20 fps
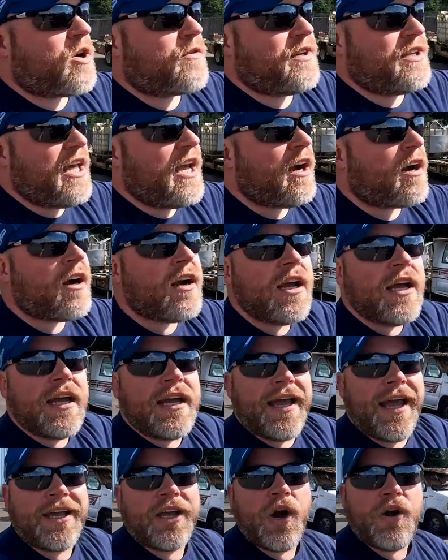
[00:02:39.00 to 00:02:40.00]
over there
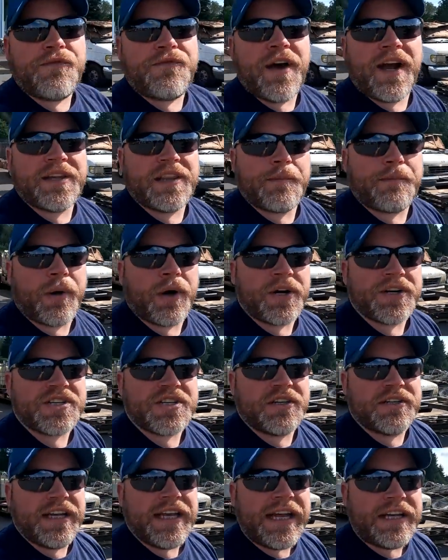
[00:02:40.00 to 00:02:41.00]
and go find the
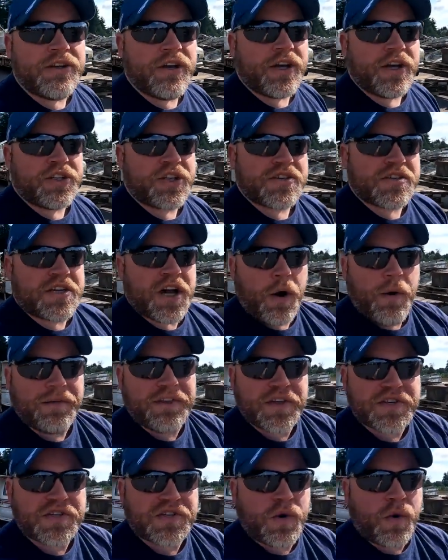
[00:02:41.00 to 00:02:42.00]
parts you need. You can just go in
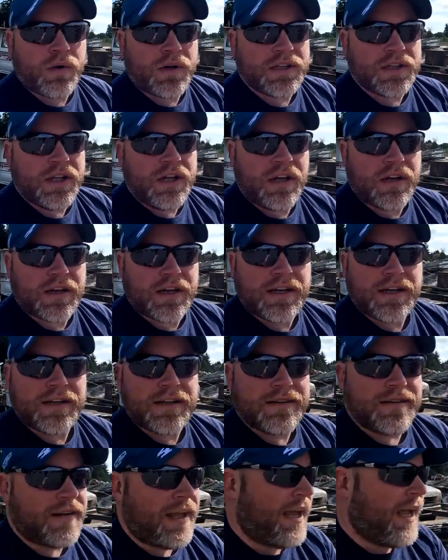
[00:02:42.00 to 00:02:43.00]
the store and look.
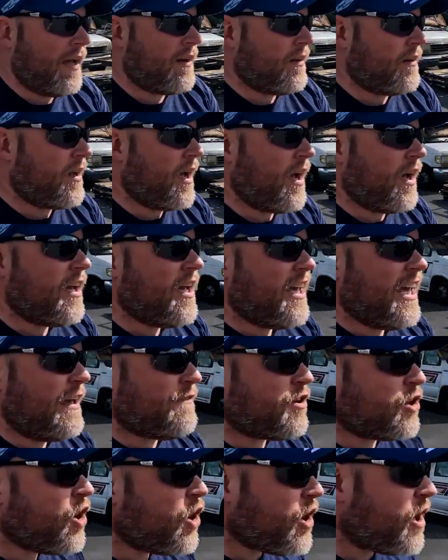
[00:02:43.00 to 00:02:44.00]
And
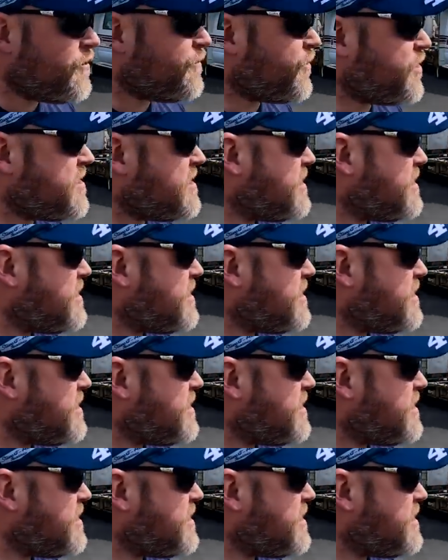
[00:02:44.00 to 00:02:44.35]
if you're looking for